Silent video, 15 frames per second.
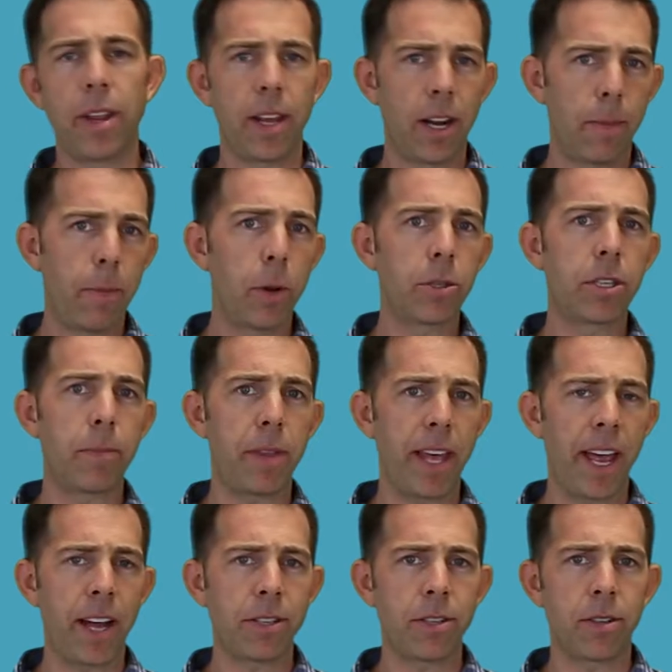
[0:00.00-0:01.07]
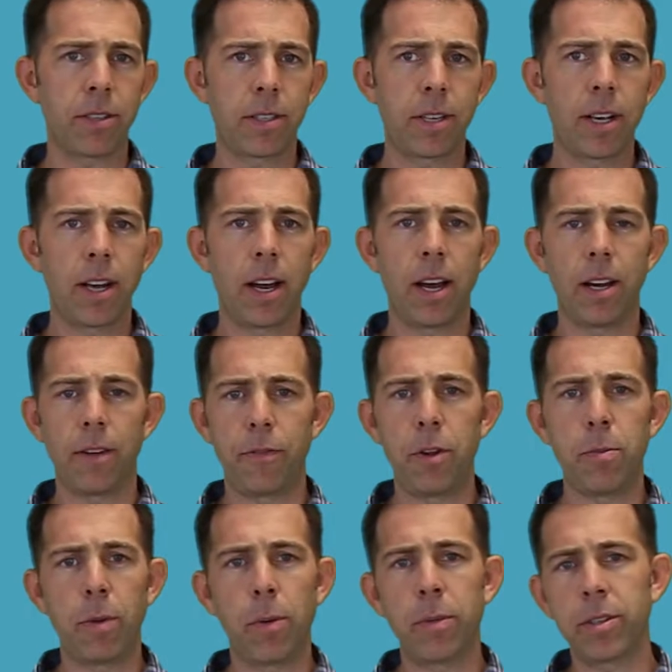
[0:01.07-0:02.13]
and then I'll post up the answers in a
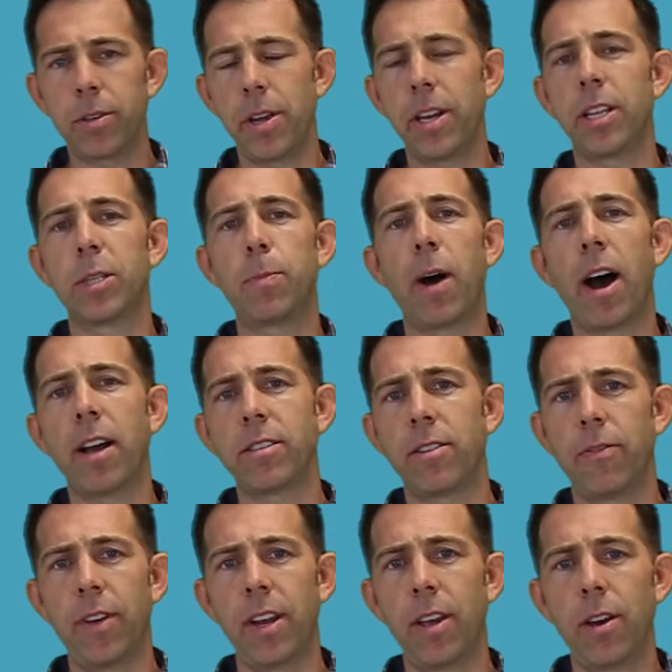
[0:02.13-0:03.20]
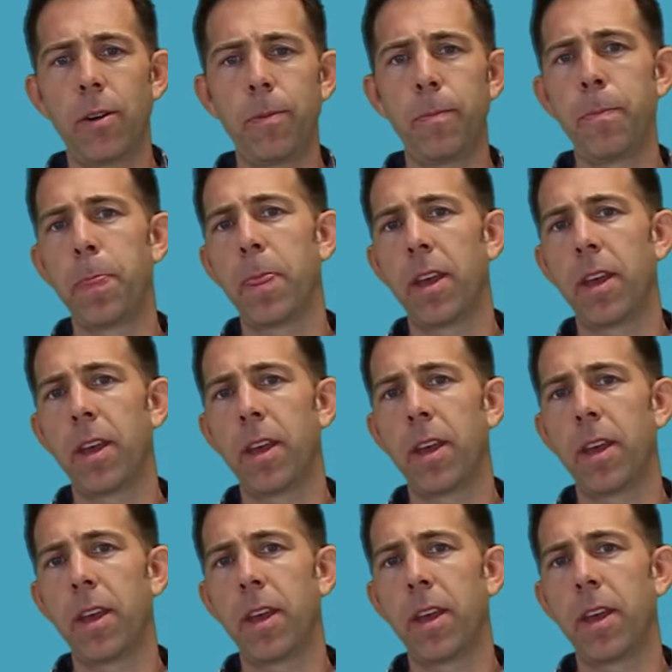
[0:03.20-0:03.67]
few moments. So you can just pause the video,